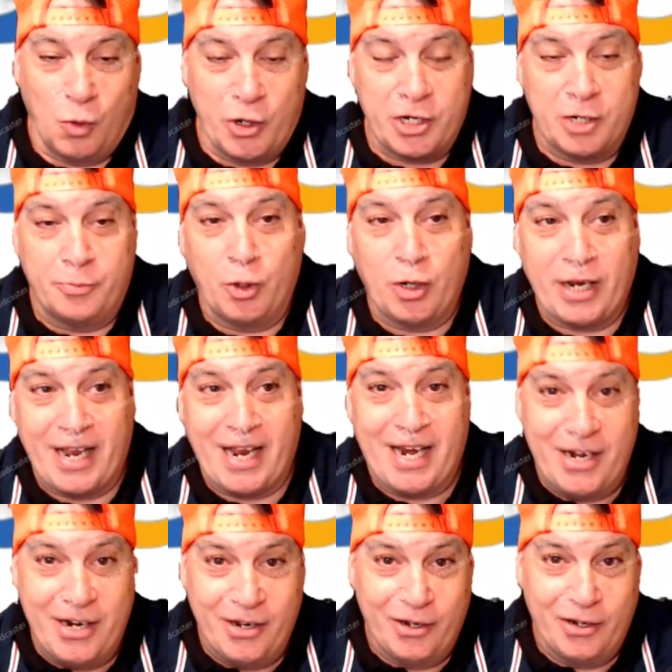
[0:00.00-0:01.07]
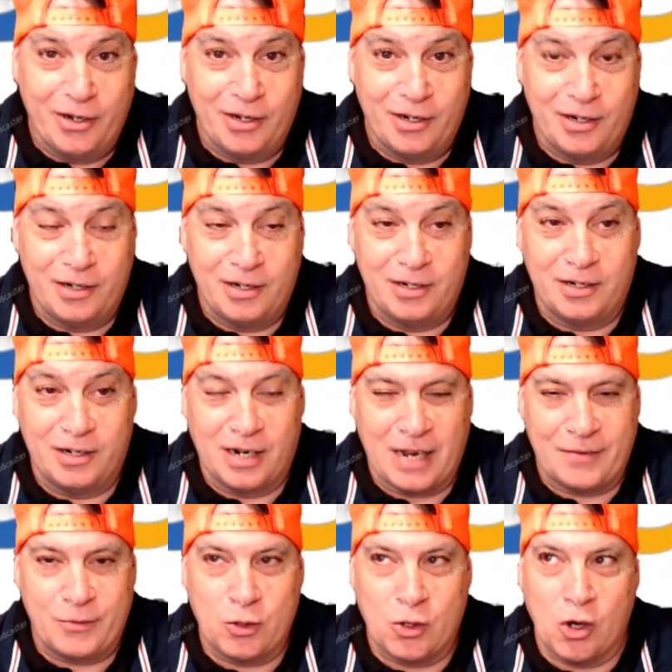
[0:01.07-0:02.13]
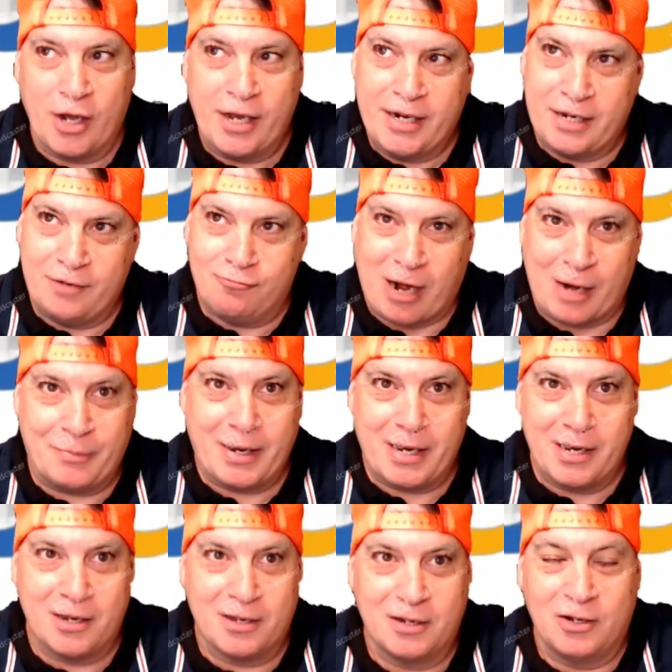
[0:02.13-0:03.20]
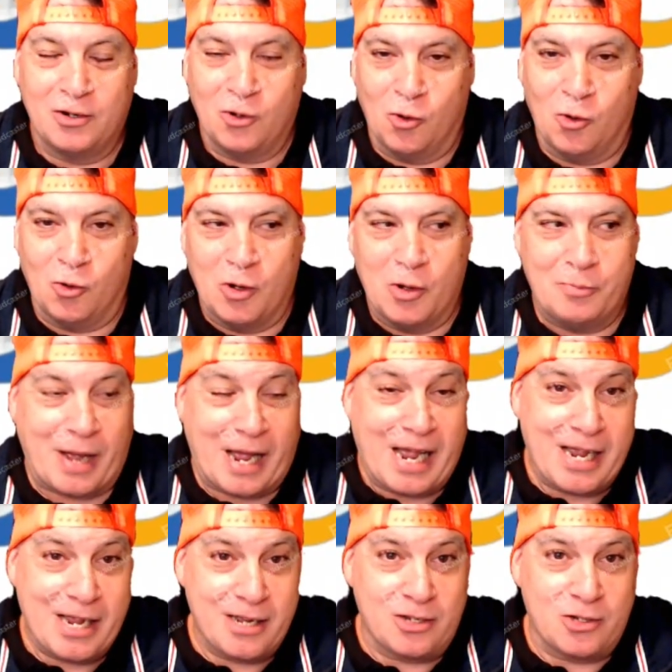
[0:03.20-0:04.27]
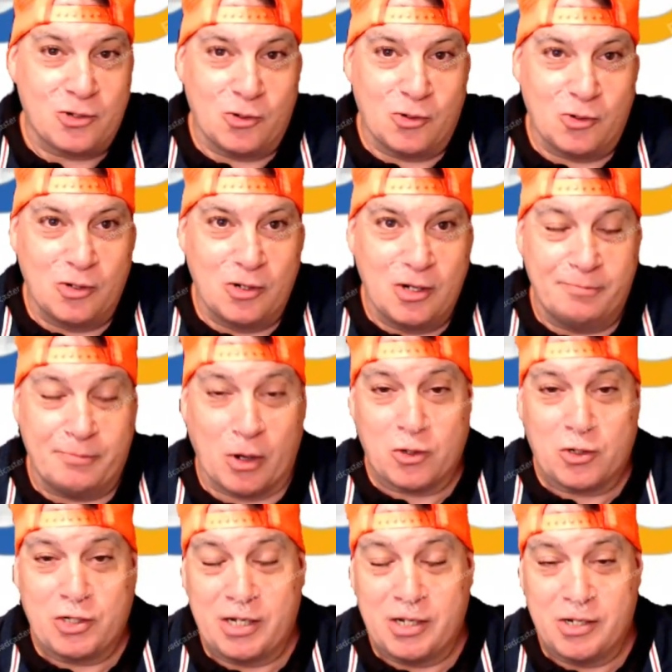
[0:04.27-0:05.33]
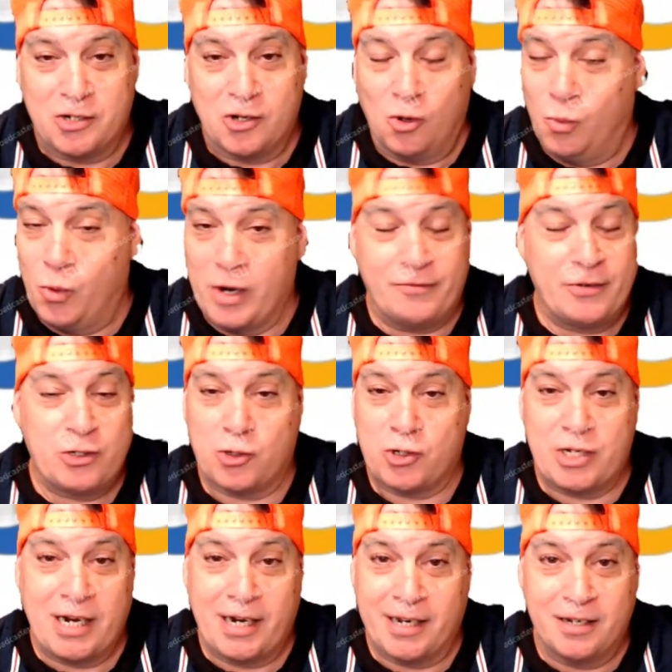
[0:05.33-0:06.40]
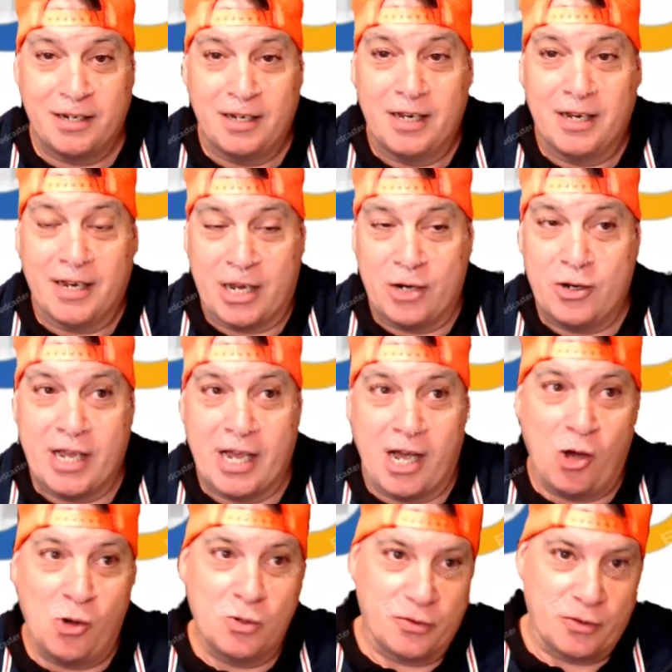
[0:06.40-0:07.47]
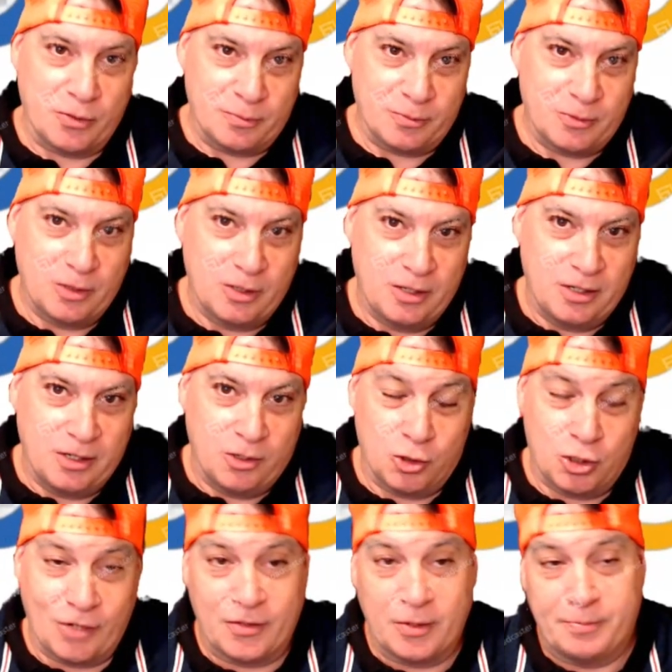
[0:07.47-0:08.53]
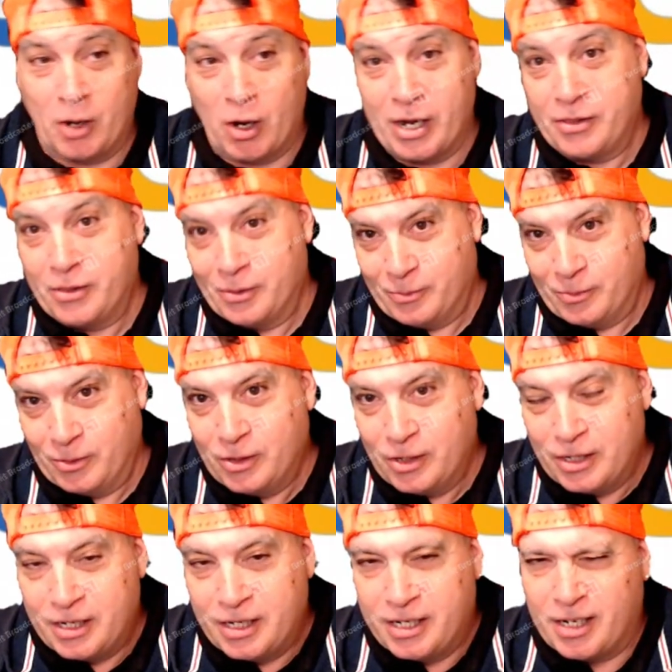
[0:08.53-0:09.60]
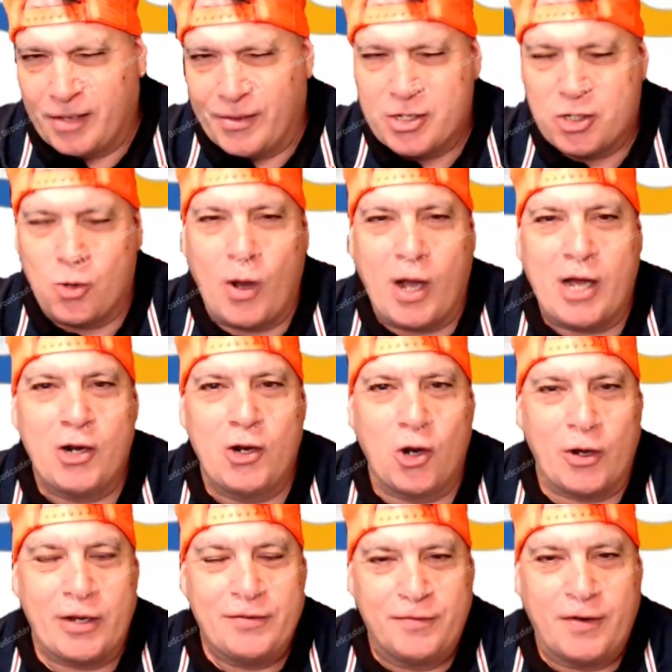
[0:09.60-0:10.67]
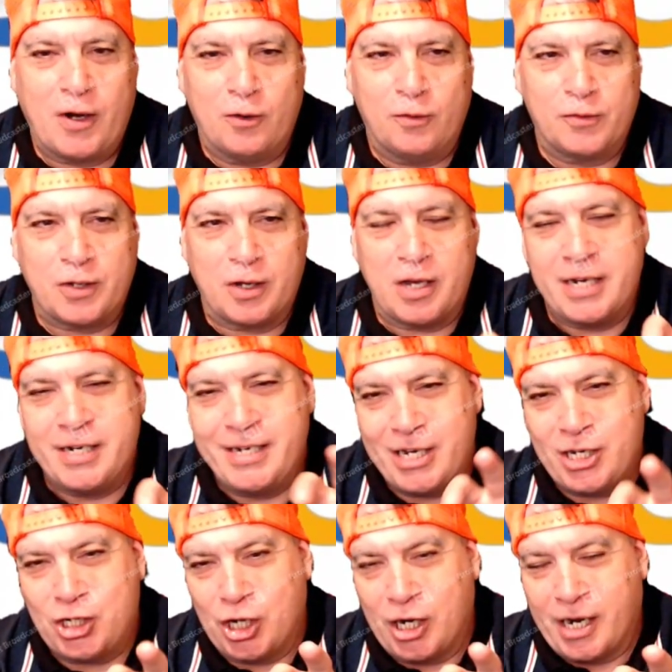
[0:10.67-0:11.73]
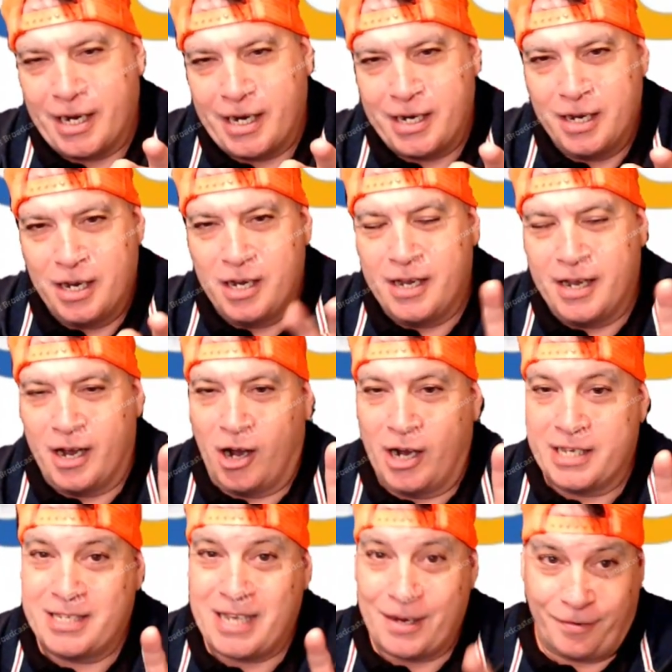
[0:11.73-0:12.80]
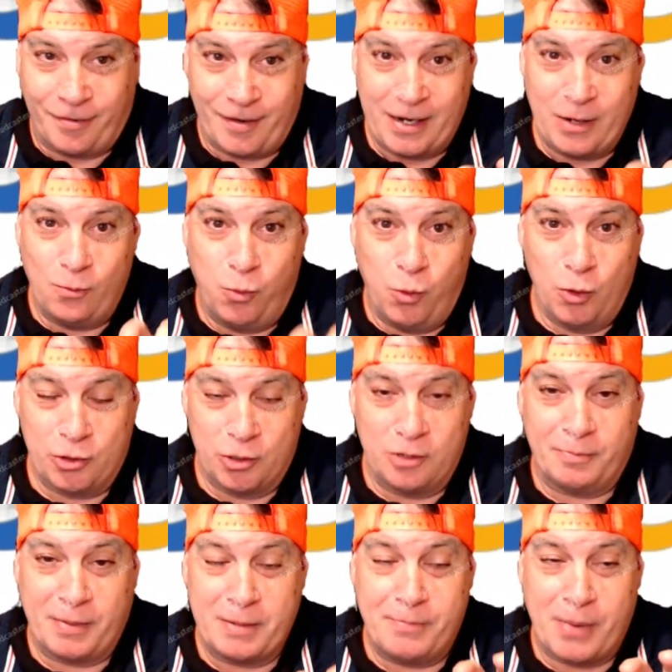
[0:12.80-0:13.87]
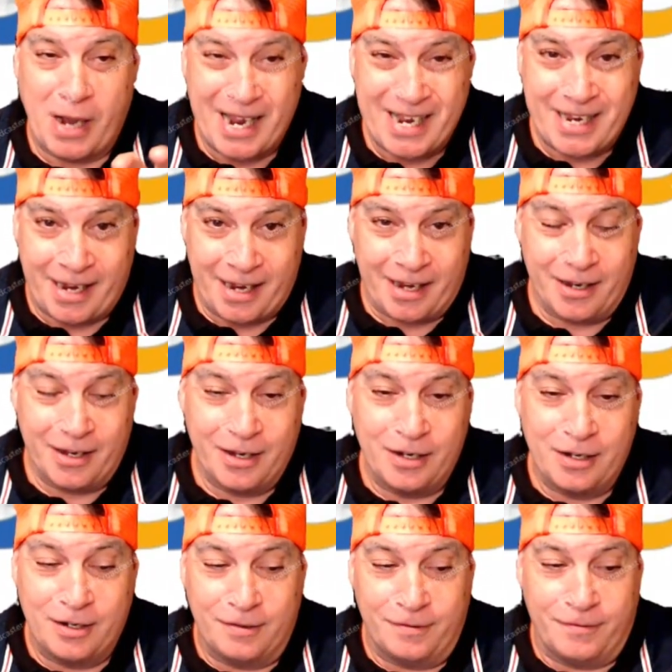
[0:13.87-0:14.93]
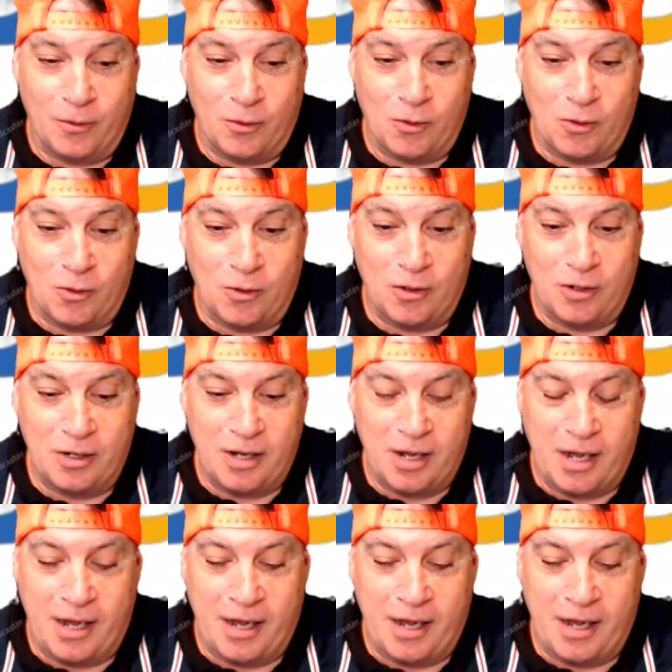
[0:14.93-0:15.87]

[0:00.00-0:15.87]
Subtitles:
what are you going to put it in, have you got any wrapping or bags or boxes or whatever it is you're selling, can you get hold of them, or do you have to buy them? Now there's quite a lot involved. Initially I definitely wouldn't be paying for